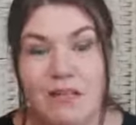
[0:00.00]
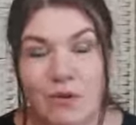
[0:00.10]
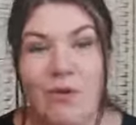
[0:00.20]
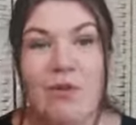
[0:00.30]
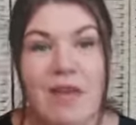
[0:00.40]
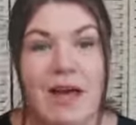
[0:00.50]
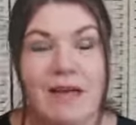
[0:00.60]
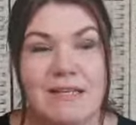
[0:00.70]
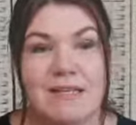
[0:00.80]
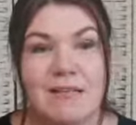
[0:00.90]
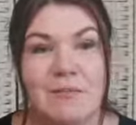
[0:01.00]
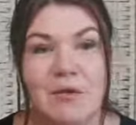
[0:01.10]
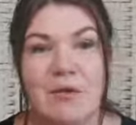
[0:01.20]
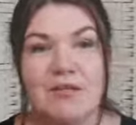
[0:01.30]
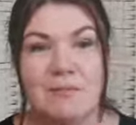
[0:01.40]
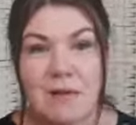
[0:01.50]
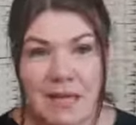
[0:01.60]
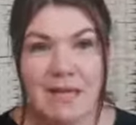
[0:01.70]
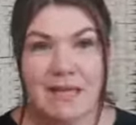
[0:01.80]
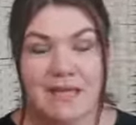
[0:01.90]
all that. But
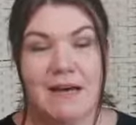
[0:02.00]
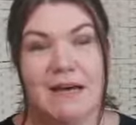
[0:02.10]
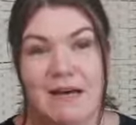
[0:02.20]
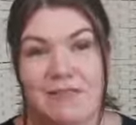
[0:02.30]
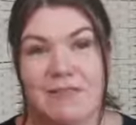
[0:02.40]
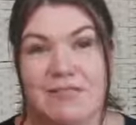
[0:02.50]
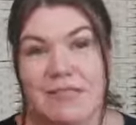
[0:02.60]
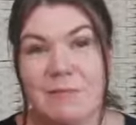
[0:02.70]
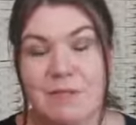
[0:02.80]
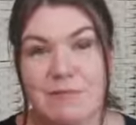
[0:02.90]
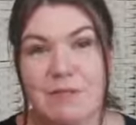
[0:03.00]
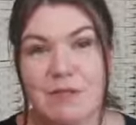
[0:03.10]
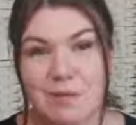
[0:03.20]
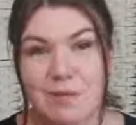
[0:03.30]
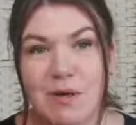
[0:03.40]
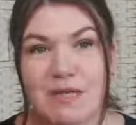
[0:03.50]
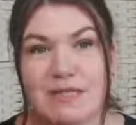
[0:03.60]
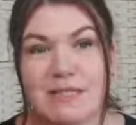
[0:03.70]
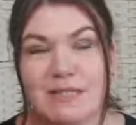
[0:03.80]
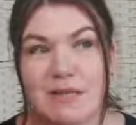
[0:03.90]
underpinning that, I have this deep spiritual
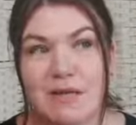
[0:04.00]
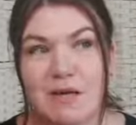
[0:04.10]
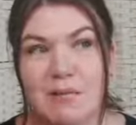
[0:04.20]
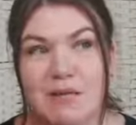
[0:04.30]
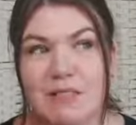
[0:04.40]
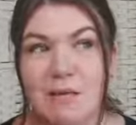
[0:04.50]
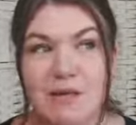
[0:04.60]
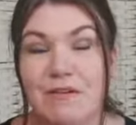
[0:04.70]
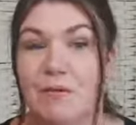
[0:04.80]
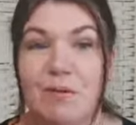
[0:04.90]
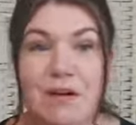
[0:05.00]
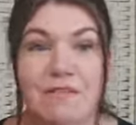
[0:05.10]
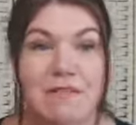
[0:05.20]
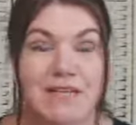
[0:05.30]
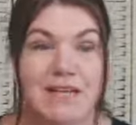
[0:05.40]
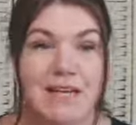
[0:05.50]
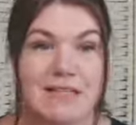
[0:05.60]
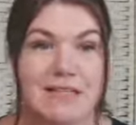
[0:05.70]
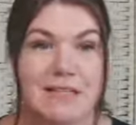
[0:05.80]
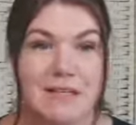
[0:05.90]
practice because I believe all life is
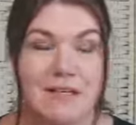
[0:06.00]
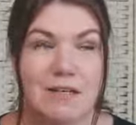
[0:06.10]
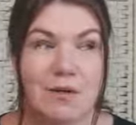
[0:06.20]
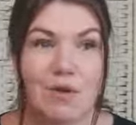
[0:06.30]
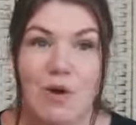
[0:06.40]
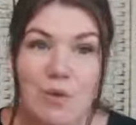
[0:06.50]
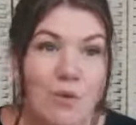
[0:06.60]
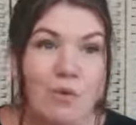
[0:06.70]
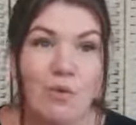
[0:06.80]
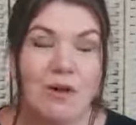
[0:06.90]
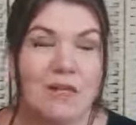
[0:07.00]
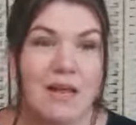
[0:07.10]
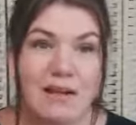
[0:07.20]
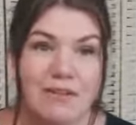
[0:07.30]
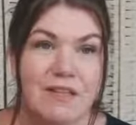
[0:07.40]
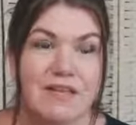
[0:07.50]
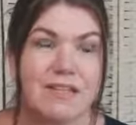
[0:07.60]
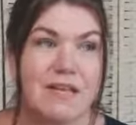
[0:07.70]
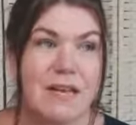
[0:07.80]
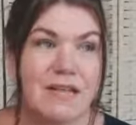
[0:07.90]
connected. We are all one. Everything
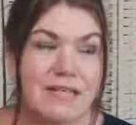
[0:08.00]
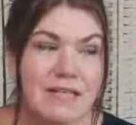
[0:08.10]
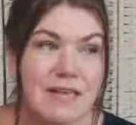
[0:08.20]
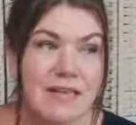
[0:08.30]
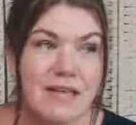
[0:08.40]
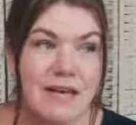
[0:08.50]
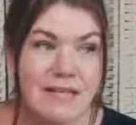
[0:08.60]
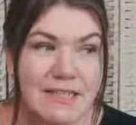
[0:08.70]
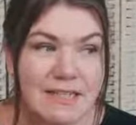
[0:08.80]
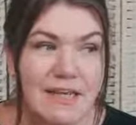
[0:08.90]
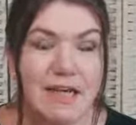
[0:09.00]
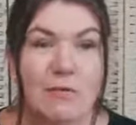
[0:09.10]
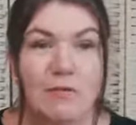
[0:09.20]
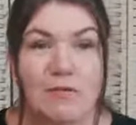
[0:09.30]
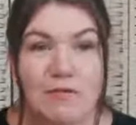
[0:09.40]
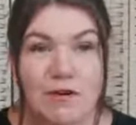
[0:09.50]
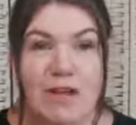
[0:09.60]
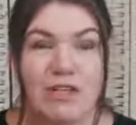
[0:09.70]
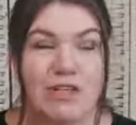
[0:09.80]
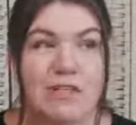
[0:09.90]
is connected. And this terrible,
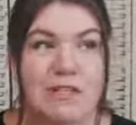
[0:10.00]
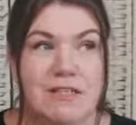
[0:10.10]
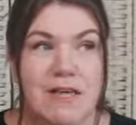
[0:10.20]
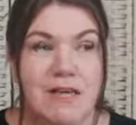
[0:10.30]
fractious,